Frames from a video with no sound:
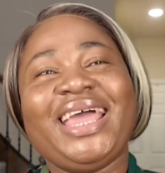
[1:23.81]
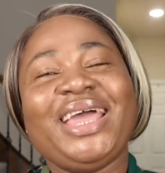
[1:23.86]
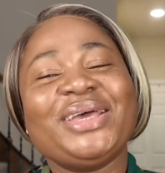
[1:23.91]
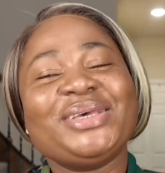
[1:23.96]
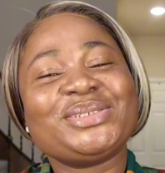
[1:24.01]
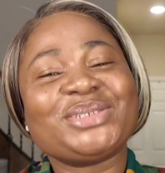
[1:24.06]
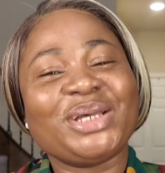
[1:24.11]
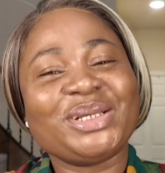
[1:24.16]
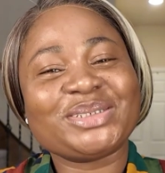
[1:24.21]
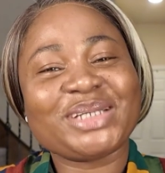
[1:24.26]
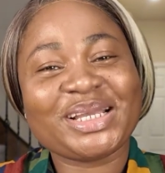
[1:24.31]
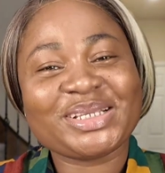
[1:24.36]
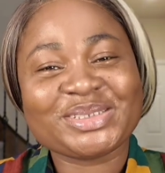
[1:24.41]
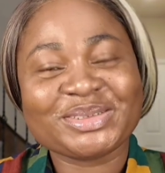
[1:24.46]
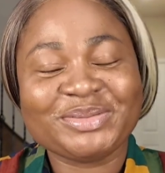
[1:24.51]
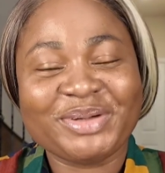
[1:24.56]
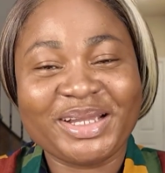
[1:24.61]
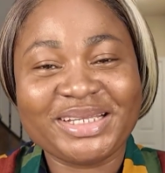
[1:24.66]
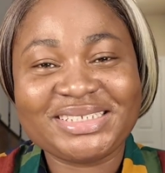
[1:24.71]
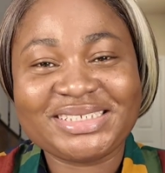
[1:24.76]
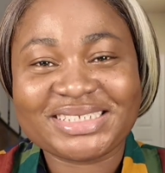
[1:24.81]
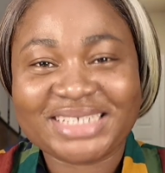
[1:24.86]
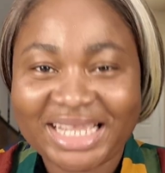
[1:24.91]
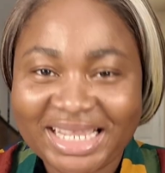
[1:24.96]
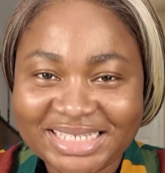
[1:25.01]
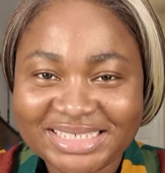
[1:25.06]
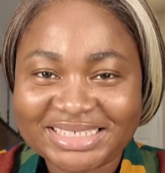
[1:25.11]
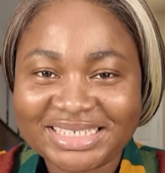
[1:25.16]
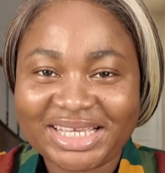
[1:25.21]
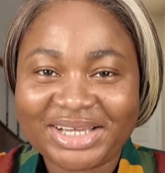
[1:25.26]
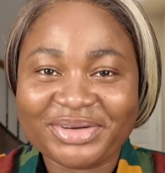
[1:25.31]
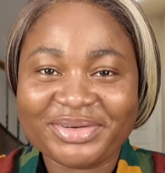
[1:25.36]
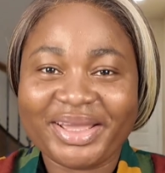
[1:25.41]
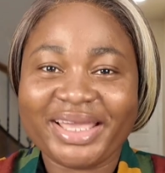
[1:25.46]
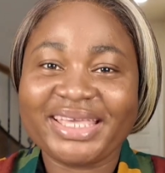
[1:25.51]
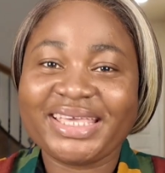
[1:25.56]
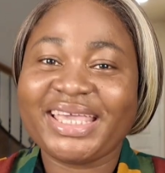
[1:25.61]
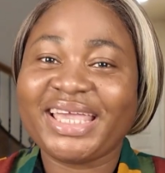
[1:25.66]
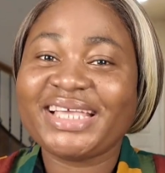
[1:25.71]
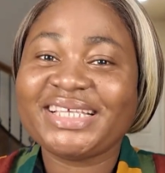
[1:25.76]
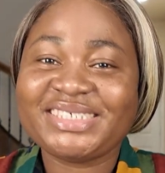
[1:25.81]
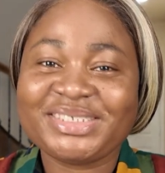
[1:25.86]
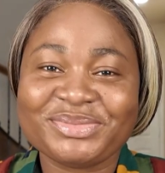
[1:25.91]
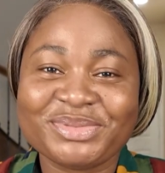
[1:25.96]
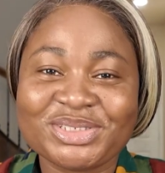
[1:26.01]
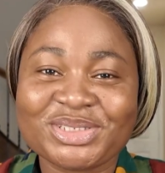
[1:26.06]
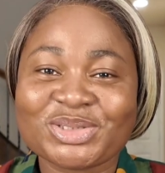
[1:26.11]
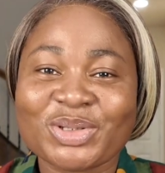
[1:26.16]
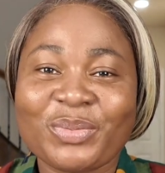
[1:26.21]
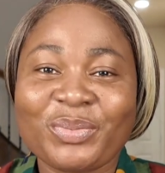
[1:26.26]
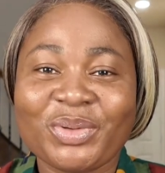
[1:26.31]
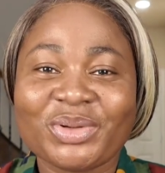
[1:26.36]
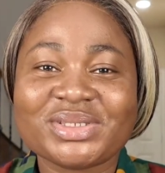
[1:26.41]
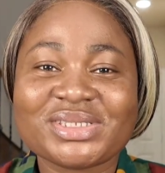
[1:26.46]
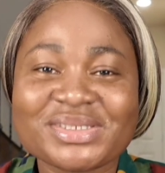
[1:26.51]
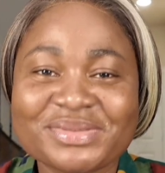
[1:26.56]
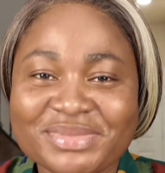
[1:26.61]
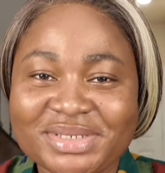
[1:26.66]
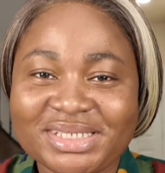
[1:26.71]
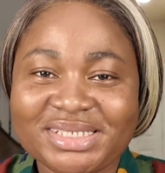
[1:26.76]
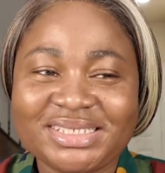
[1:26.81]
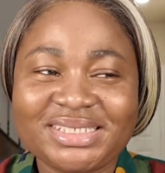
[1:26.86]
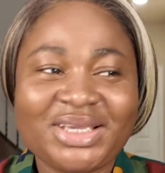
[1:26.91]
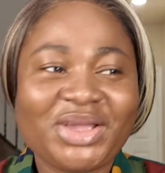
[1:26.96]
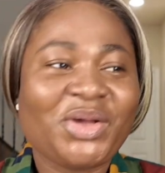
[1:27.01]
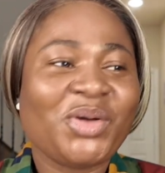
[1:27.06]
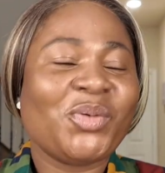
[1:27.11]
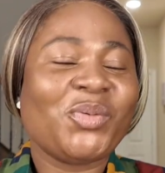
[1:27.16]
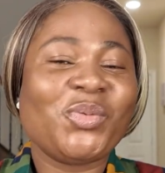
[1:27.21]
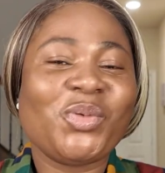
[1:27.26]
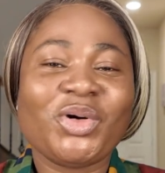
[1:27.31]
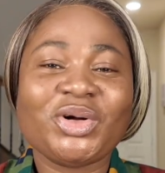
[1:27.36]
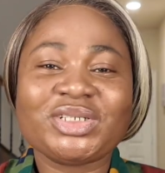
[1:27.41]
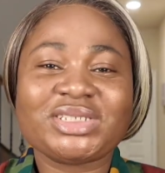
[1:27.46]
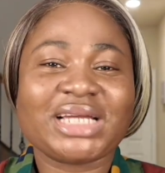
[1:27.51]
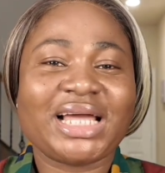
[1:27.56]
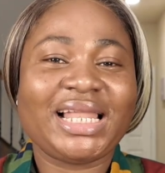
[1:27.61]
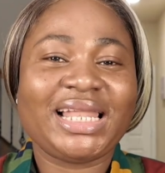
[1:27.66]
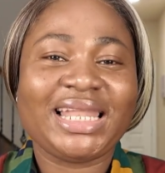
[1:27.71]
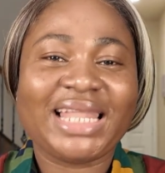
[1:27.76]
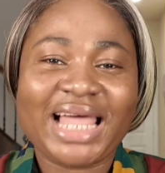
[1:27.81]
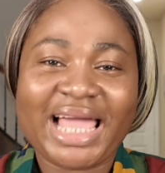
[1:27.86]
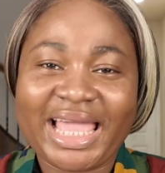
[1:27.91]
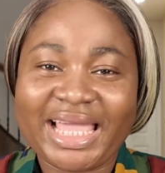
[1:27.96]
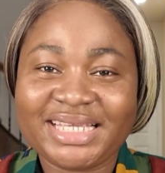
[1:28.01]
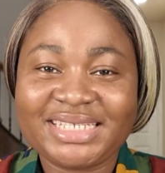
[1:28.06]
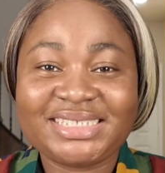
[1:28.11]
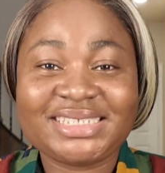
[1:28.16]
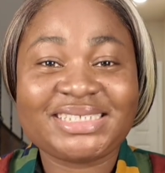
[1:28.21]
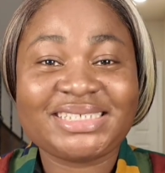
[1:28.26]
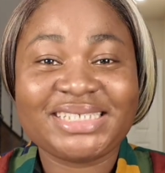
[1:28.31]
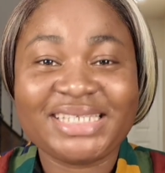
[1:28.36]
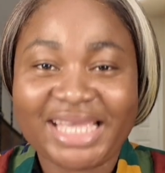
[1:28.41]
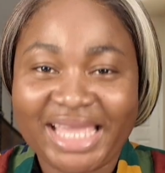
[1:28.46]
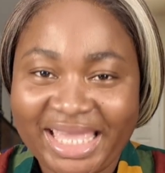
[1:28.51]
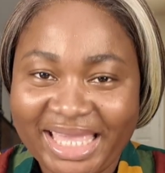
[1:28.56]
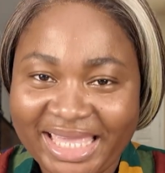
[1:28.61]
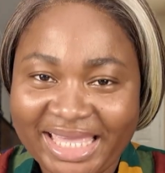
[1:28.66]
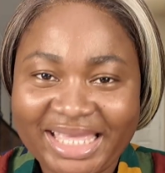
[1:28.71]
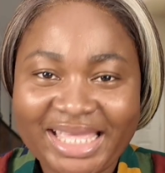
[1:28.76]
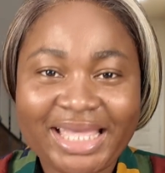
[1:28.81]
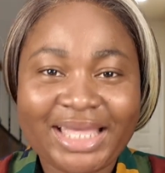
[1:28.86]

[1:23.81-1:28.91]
subscribe to my channel, engage me, support me, watch and like, share,